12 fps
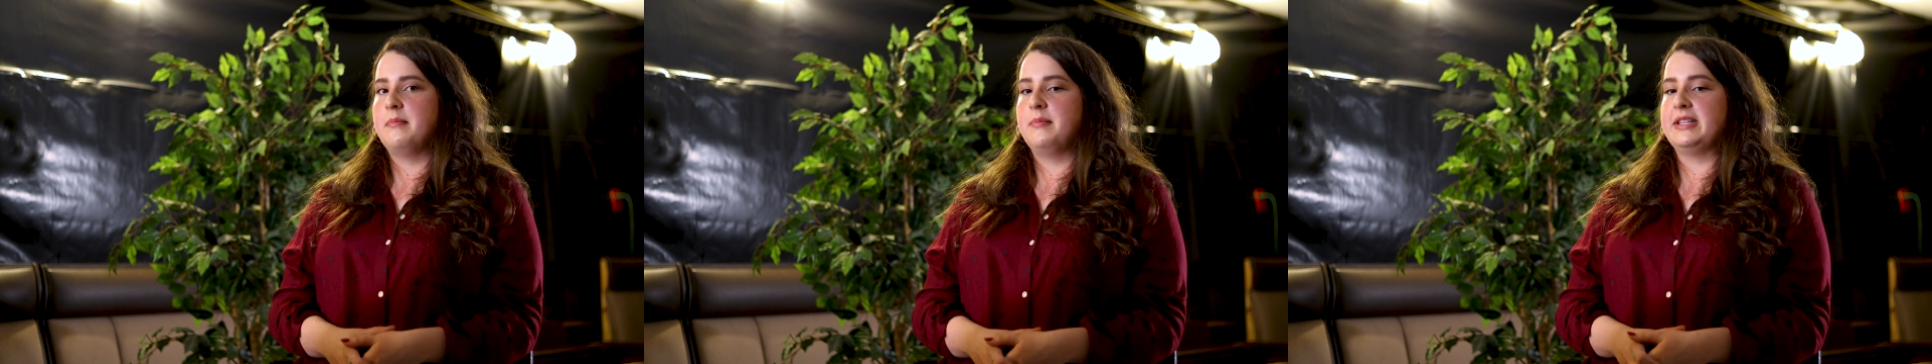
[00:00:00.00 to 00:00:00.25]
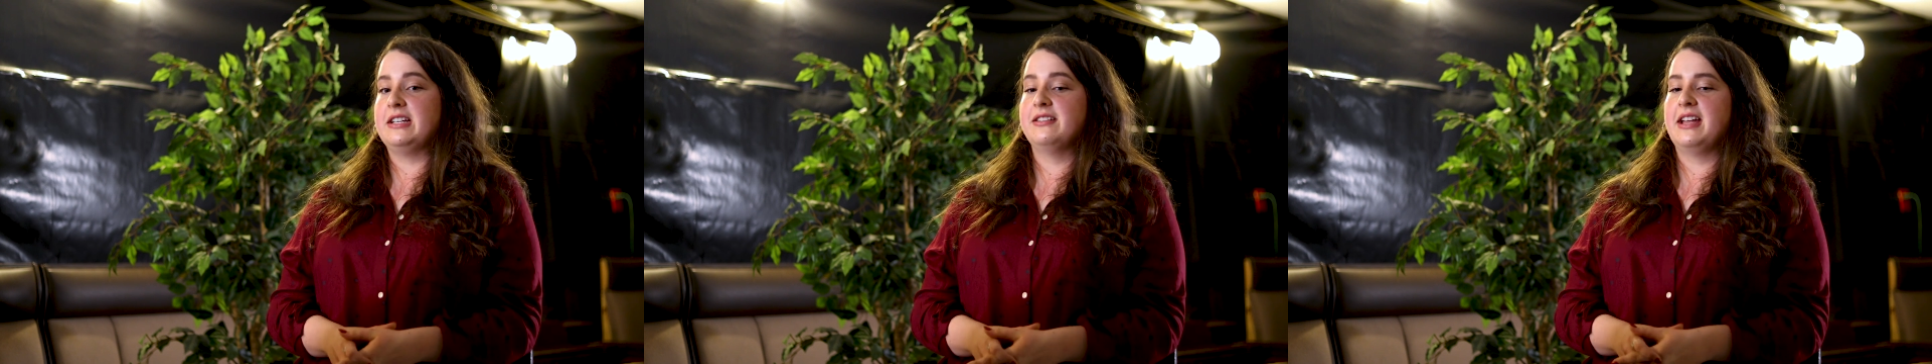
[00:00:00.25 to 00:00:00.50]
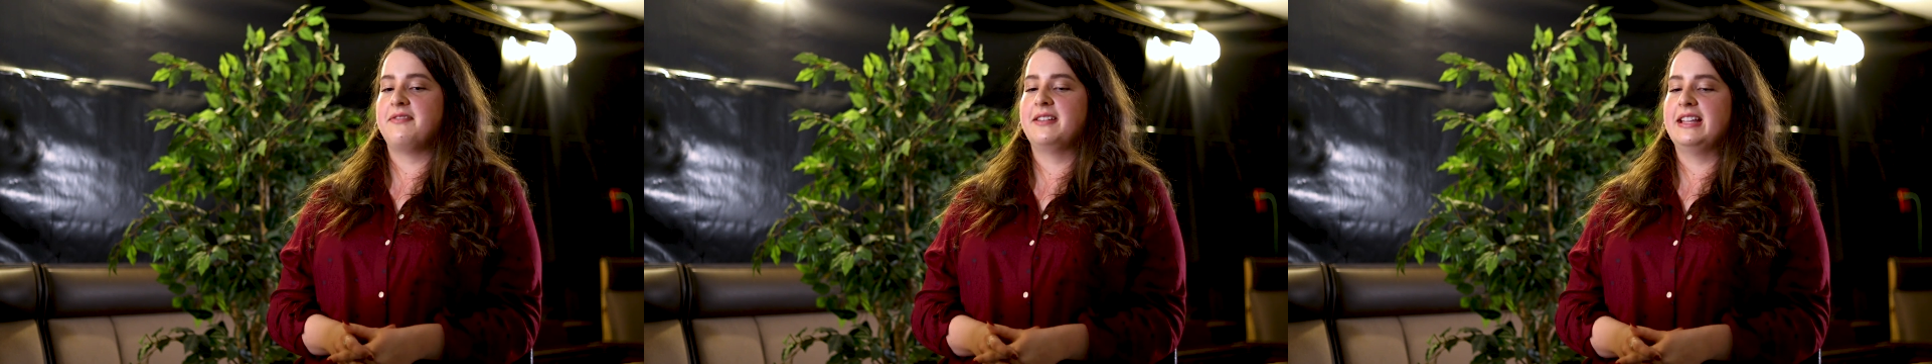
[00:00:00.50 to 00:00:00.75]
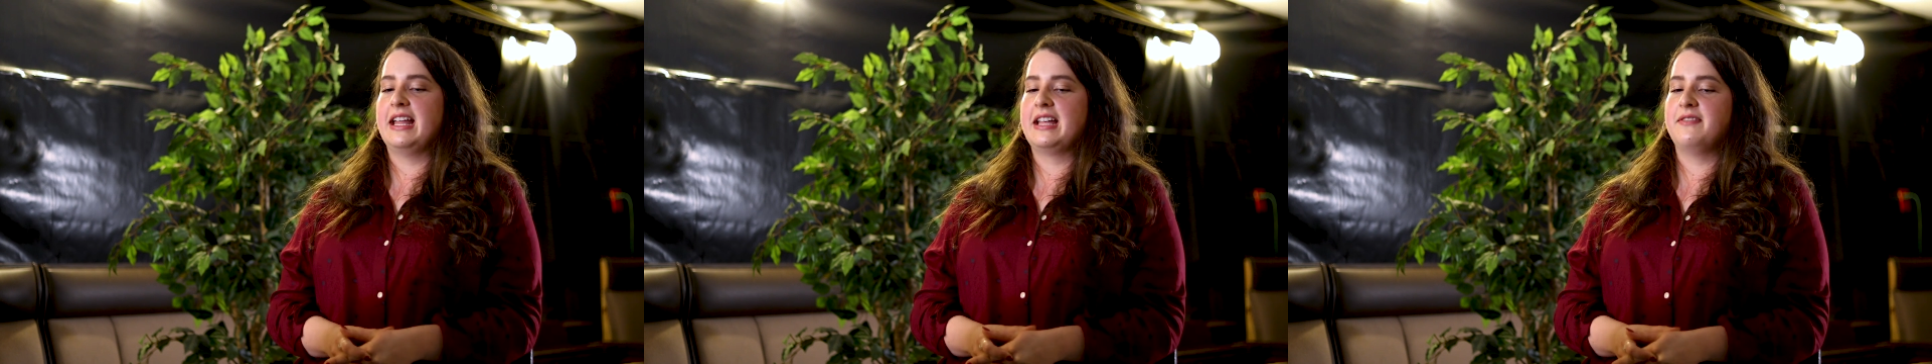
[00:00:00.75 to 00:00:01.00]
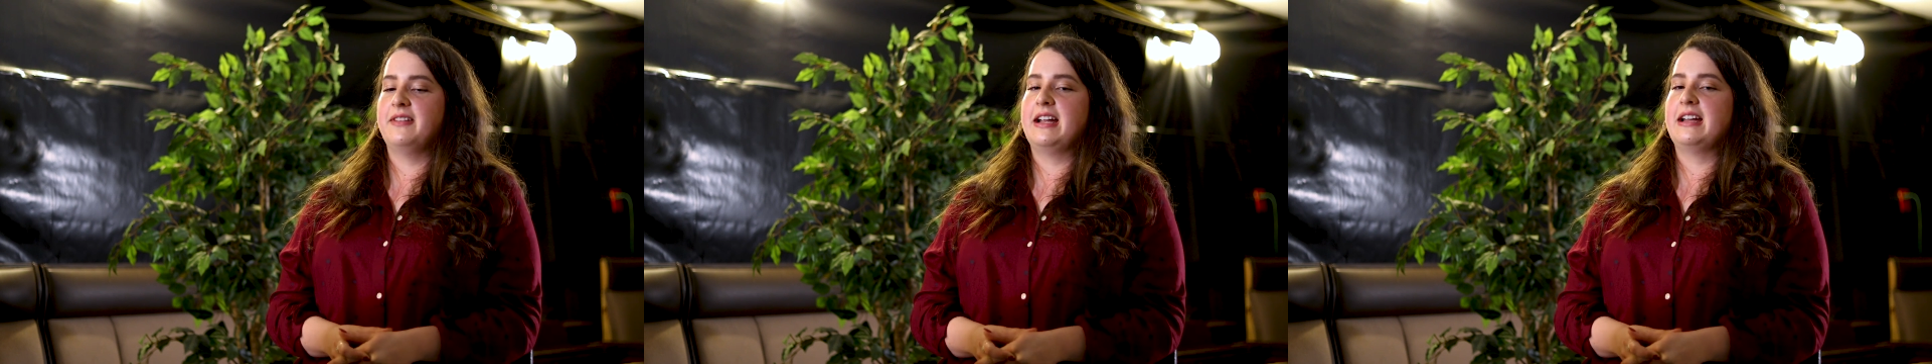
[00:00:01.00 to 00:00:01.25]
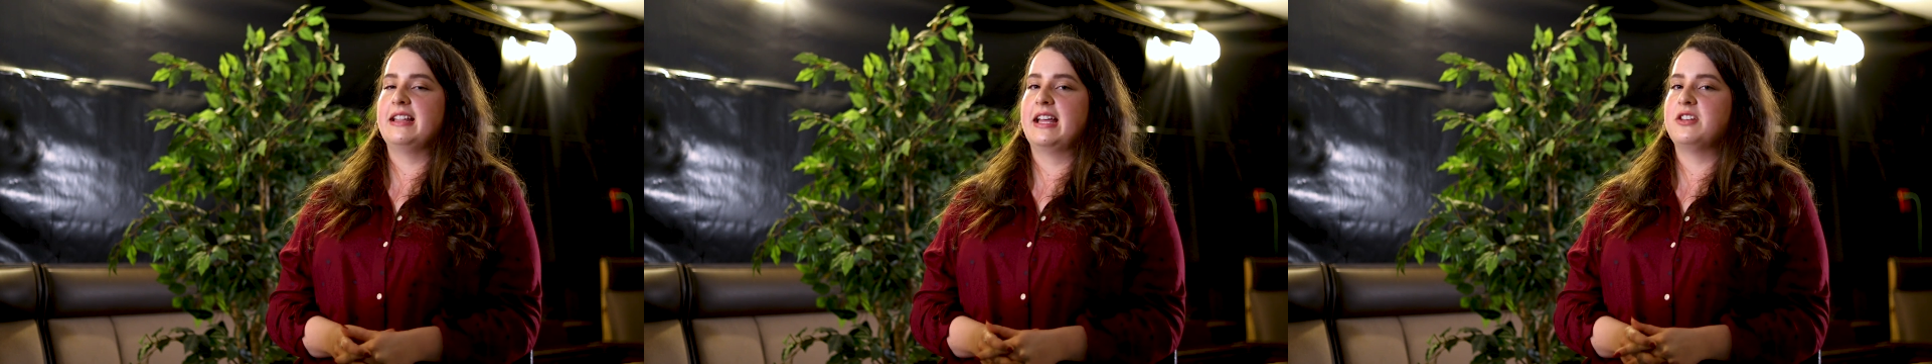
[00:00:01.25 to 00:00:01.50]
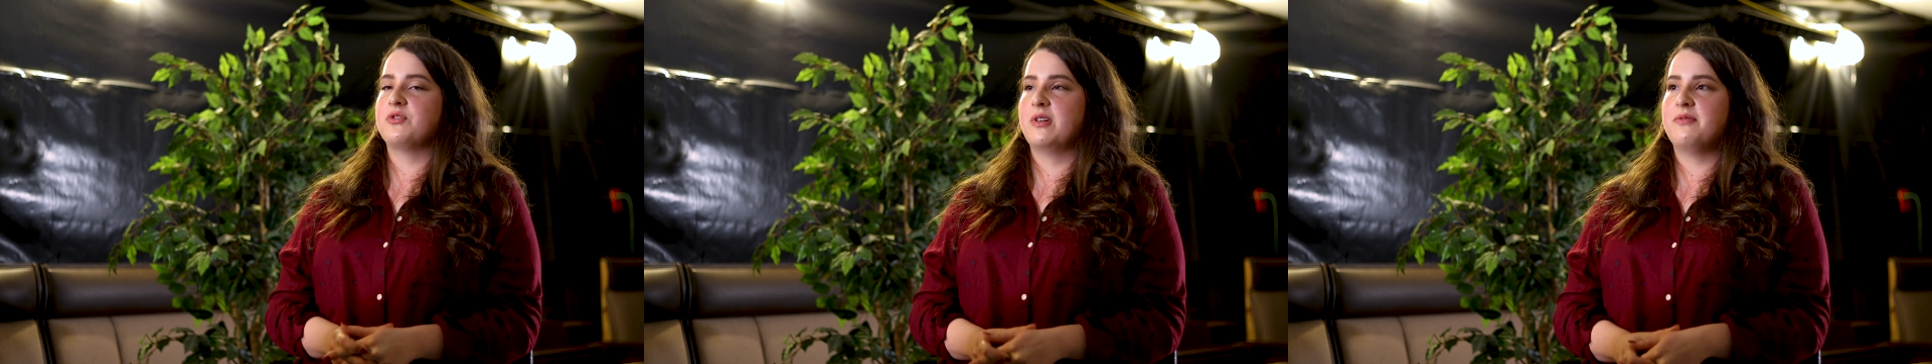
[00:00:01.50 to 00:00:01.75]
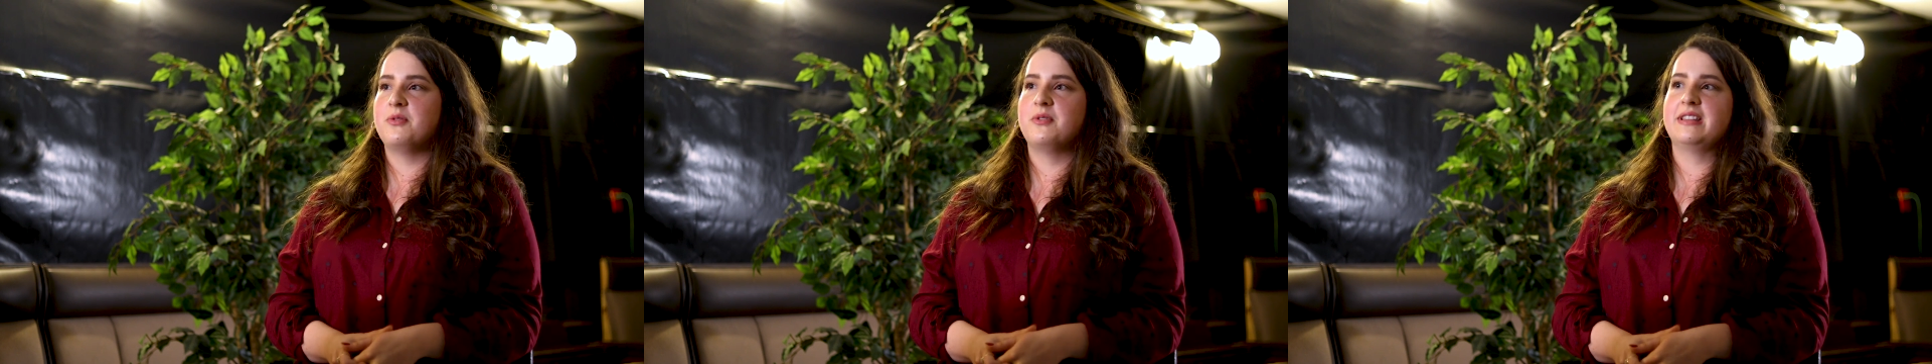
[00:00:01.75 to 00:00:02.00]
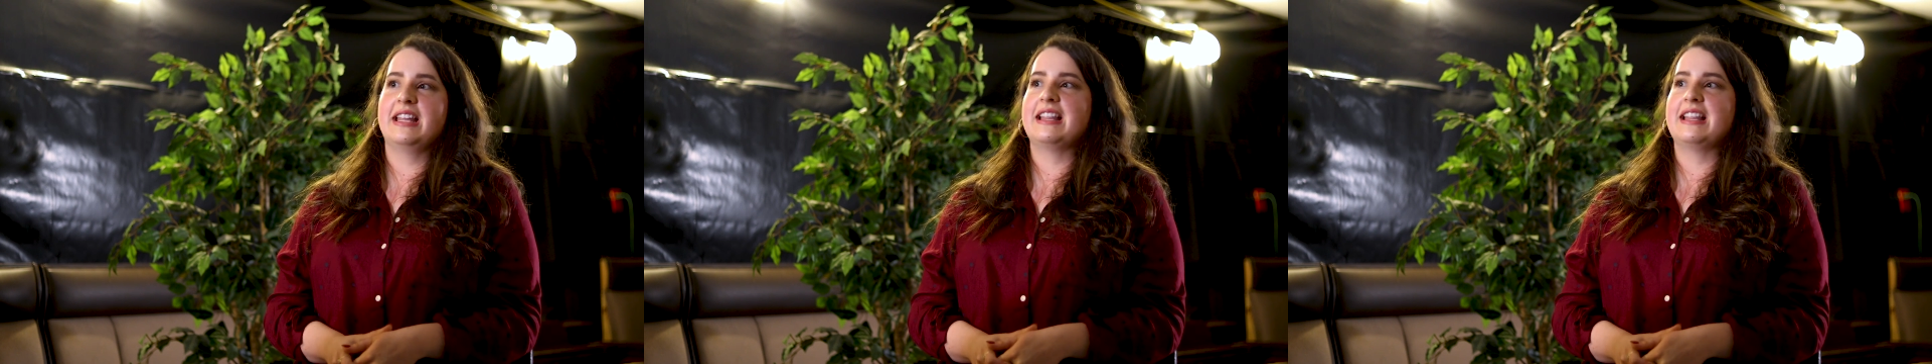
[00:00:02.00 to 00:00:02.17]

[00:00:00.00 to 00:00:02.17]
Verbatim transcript: But they're definitely like very like joyful and